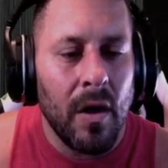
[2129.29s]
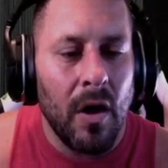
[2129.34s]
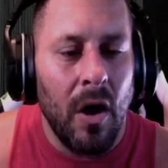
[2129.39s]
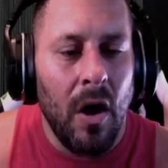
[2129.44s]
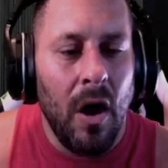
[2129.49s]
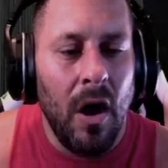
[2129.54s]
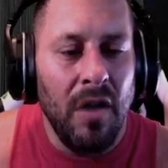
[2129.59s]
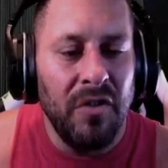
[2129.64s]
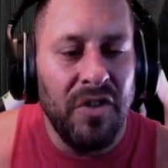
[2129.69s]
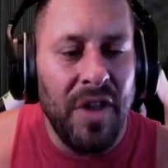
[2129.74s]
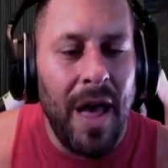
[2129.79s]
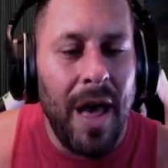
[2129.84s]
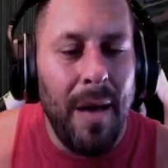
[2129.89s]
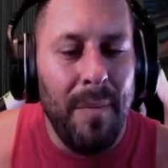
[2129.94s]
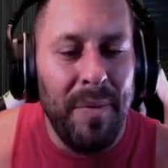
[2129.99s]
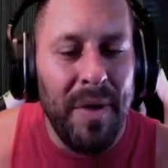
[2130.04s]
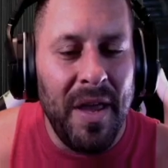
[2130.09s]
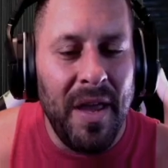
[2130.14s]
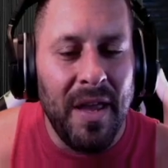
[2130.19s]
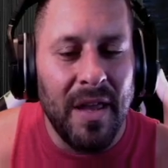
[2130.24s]
Oh, a
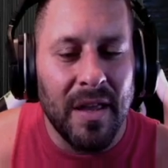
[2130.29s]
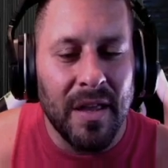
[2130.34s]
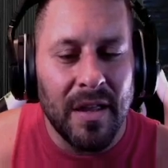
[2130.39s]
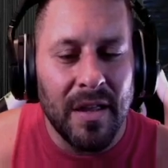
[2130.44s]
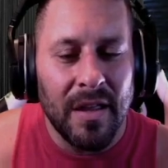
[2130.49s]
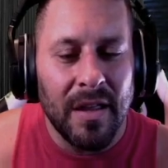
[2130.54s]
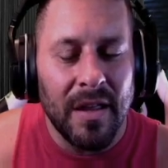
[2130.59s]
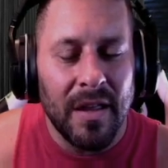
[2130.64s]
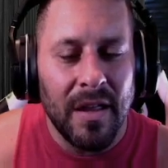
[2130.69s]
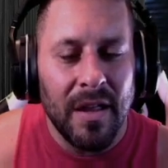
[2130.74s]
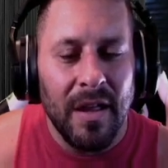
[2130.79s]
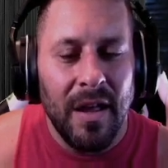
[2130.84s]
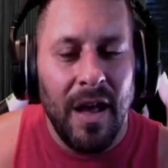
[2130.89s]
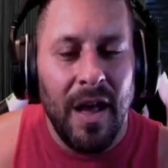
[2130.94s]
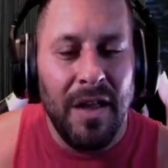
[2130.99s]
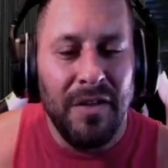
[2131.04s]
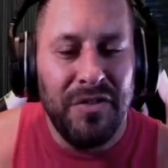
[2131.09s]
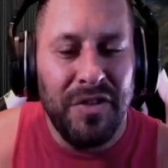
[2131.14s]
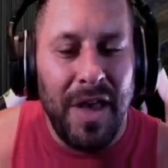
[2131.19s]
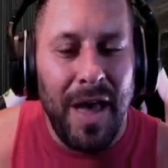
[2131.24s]
zombie! A
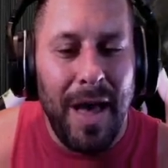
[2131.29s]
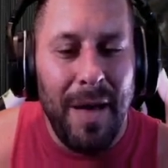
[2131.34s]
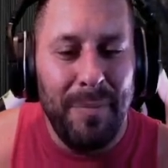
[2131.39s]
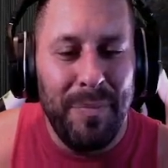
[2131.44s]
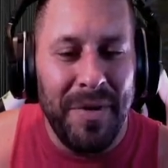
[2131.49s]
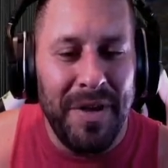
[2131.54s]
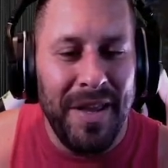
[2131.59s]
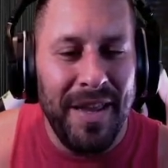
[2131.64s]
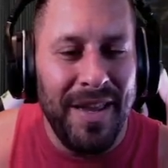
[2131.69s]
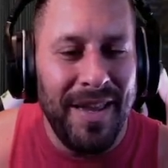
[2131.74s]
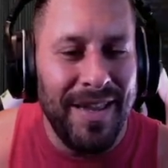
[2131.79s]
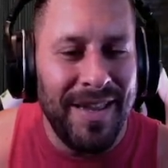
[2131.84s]
zombie!